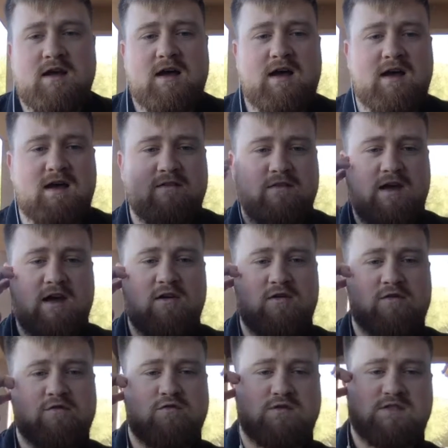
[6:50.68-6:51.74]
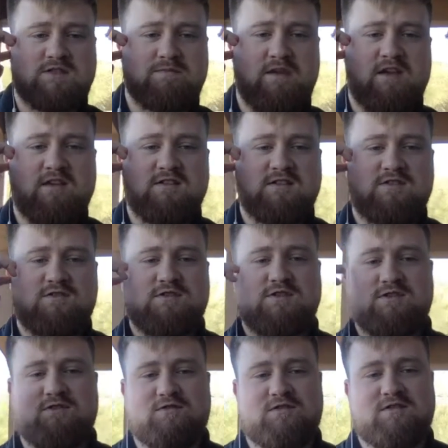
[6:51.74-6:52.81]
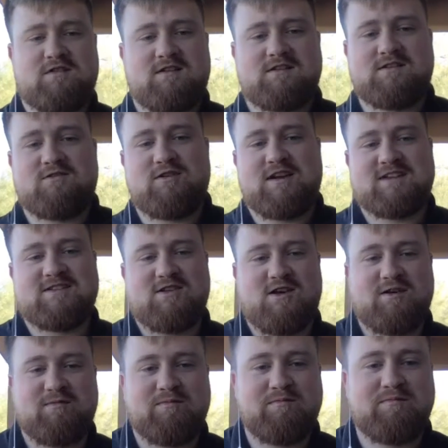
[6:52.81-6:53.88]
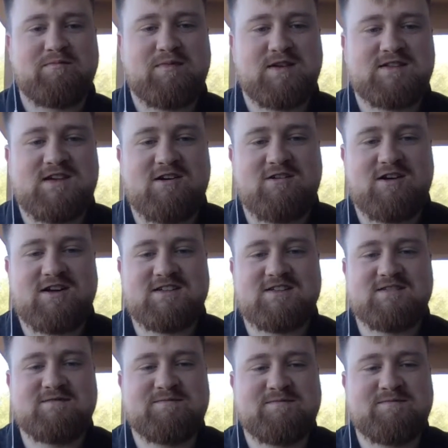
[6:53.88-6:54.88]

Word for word: and I look forward to speaking to you soon. Until next time, peace out, guys.